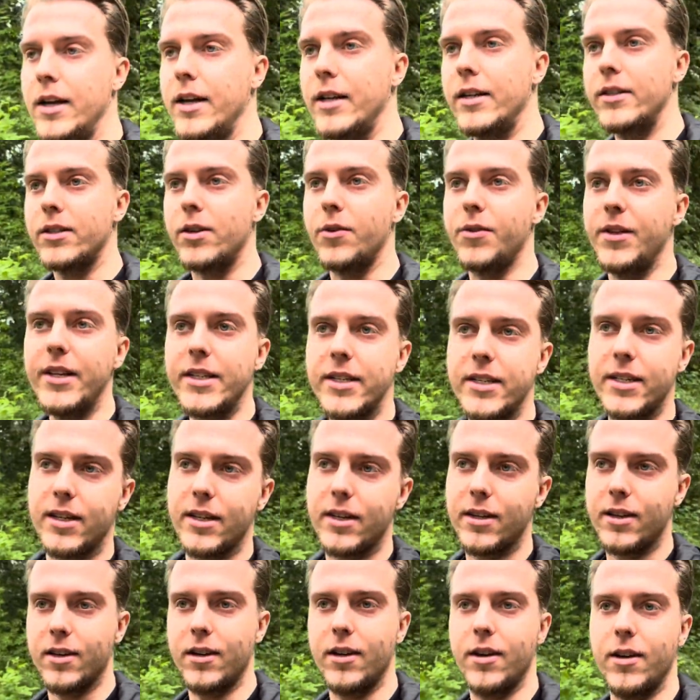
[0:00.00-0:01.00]
so this,
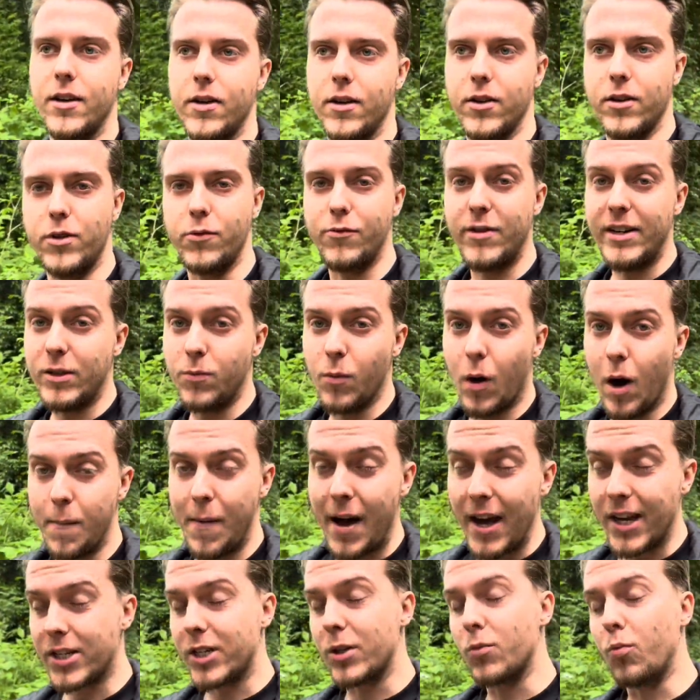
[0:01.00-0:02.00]
the reason why I'm
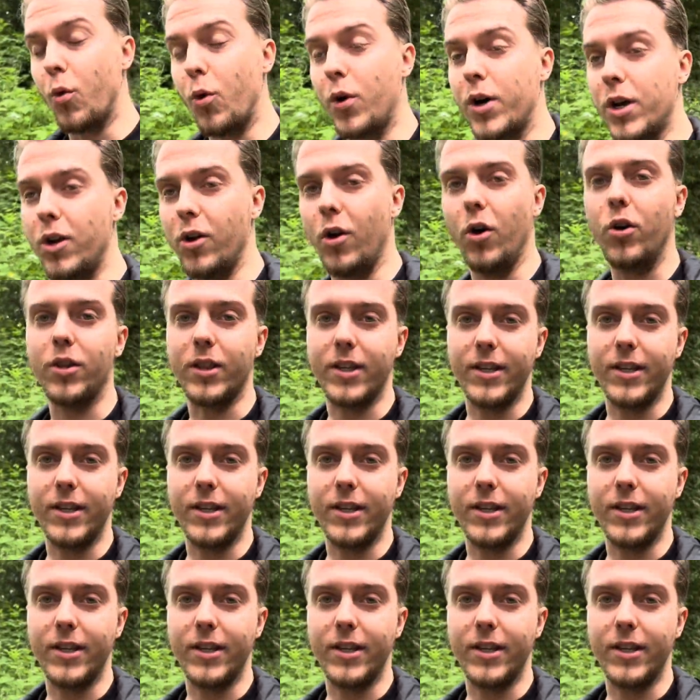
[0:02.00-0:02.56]
actually walking along